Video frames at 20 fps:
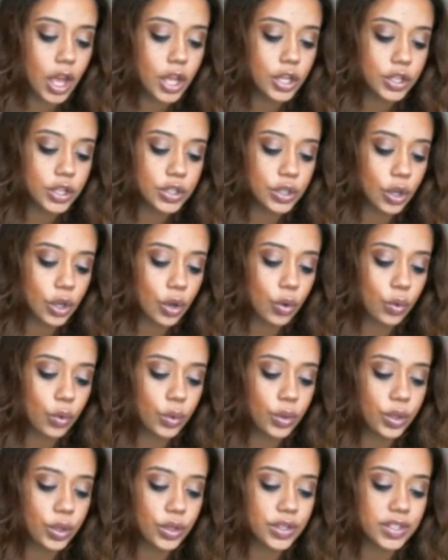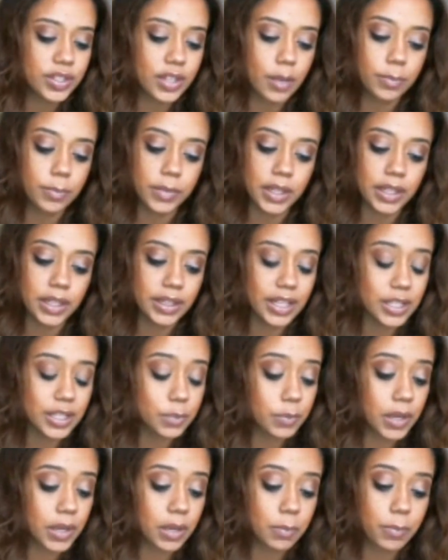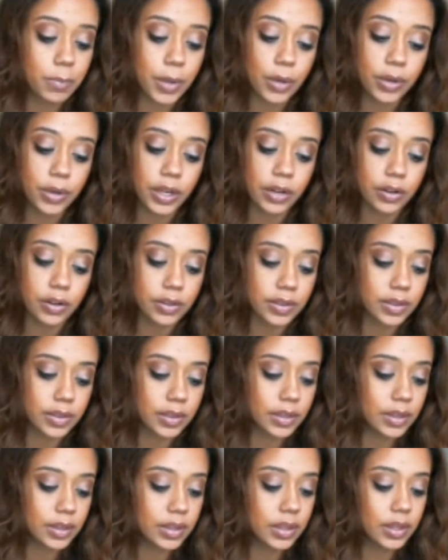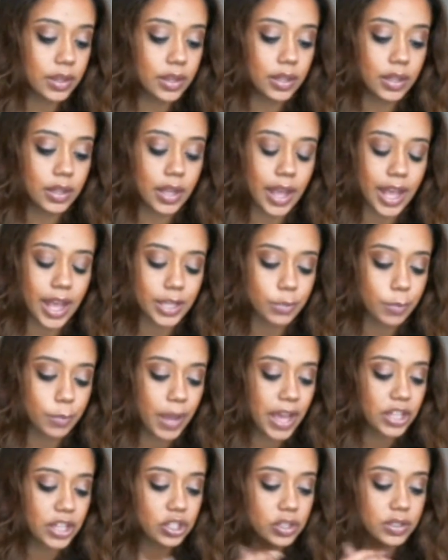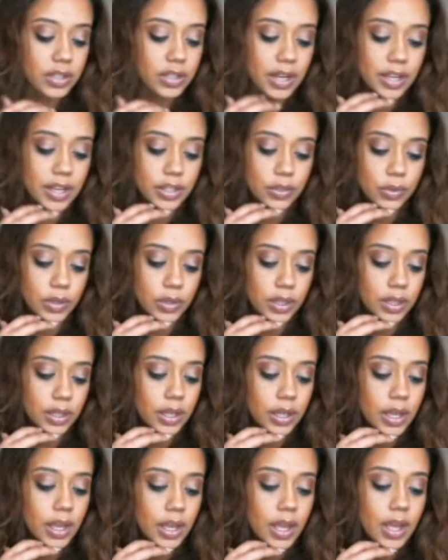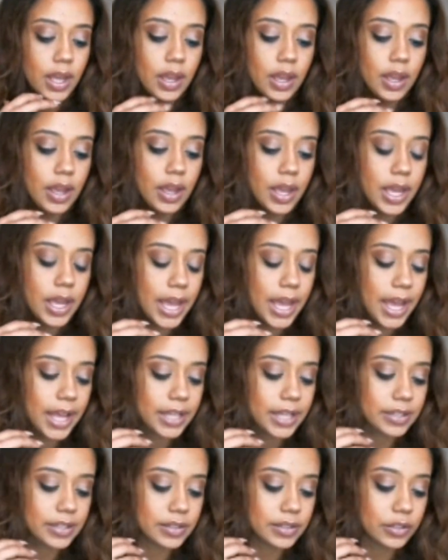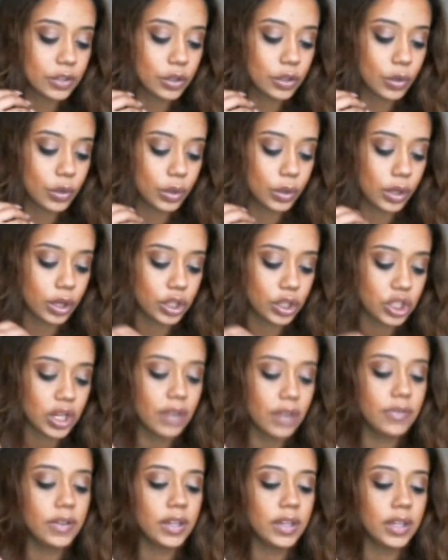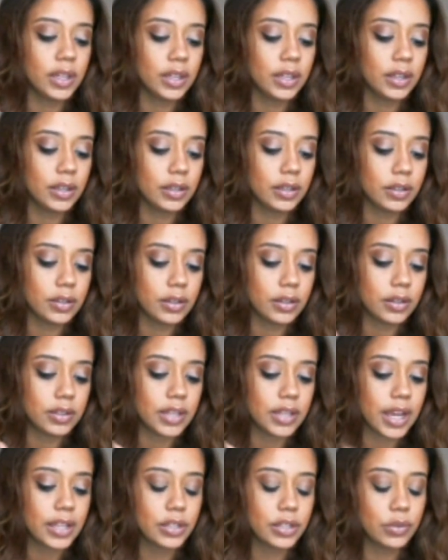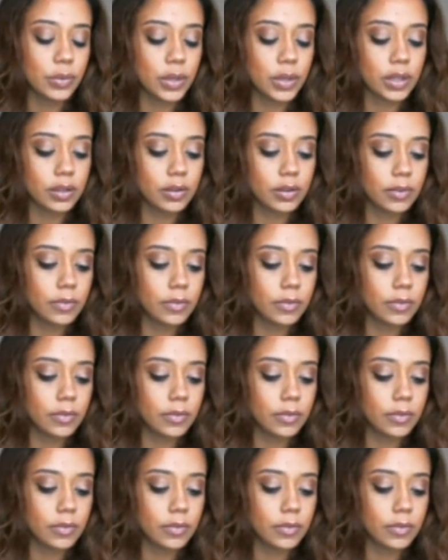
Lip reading: So there's something that's being built here. It has passion tied to it. It has, you know, longevity tied to it.